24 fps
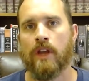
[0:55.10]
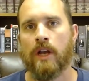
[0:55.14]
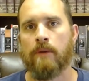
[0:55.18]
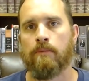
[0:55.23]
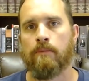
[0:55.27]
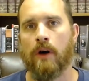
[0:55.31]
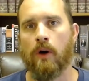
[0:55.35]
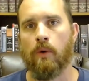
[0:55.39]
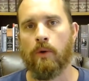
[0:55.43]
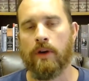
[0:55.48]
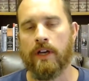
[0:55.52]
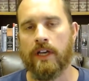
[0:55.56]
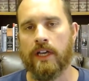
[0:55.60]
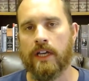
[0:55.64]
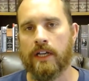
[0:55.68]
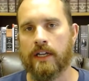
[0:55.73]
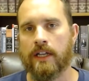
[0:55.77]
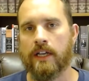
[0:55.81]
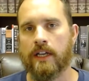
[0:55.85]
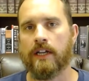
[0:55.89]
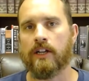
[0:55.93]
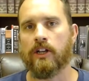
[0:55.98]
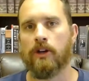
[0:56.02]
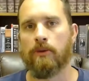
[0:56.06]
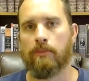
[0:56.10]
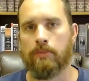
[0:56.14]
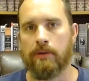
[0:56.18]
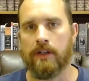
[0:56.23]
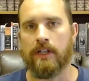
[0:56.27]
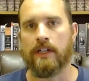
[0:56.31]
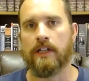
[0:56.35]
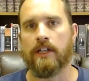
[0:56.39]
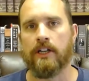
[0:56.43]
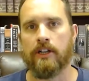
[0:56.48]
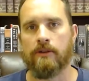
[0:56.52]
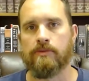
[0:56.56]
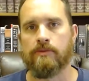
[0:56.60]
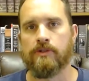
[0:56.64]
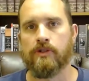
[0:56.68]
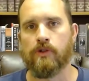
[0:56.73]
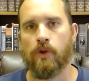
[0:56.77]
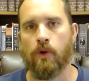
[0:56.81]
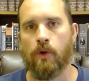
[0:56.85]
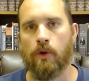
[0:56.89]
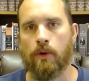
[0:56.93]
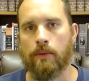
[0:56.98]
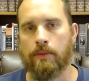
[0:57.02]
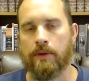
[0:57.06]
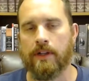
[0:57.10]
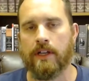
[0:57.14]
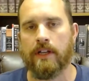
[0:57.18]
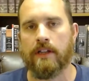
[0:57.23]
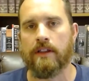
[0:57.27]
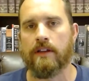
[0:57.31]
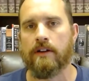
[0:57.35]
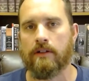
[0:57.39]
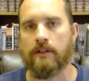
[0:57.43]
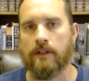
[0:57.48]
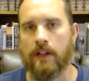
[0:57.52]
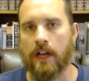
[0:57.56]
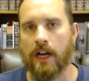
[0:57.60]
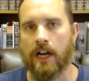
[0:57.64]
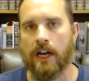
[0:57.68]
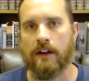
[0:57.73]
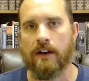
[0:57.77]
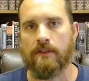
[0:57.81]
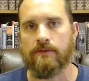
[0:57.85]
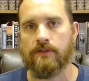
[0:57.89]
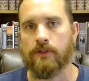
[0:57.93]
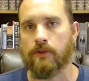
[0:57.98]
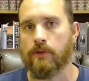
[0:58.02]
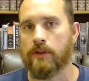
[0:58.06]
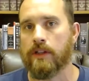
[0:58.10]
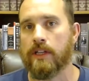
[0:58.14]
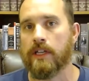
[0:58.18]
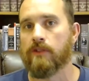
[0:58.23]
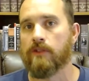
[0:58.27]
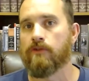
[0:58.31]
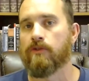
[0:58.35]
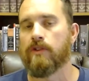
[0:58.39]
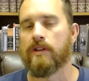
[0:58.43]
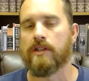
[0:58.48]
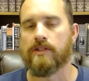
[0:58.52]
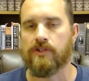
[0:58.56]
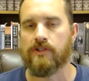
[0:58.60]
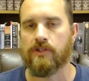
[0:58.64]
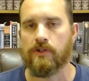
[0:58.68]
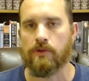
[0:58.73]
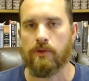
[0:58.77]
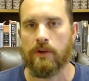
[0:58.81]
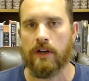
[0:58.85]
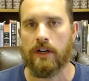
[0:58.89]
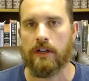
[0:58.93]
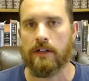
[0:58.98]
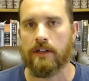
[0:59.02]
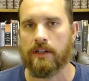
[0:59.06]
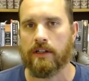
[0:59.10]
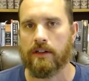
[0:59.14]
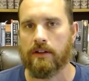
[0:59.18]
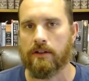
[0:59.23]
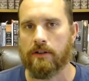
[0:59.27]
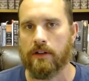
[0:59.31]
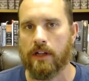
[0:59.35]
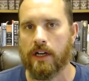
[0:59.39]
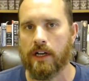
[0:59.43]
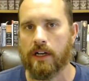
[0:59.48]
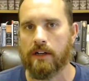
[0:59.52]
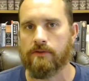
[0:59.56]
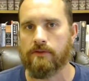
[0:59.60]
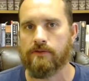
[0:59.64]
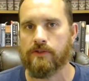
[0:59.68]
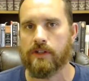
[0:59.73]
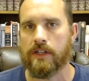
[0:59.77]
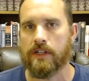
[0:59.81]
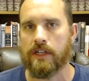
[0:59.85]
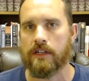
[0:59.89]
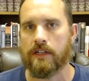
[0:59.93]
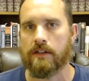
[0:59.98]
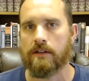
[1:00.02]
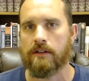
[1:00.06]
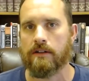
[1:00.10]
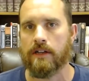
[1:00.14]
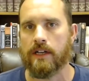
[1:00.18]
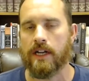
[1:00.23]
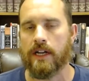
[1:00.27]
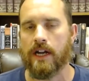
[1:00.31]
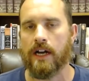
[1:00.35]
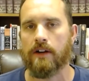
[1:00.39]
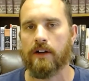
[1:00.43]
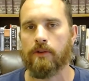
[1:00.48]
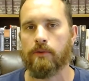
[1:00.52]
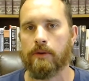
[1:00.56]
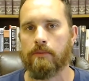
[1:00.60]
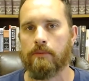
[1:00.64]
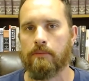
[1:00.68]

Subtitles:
but we can get completely absorbed in their lives or in the events surrounding their lives, and how do we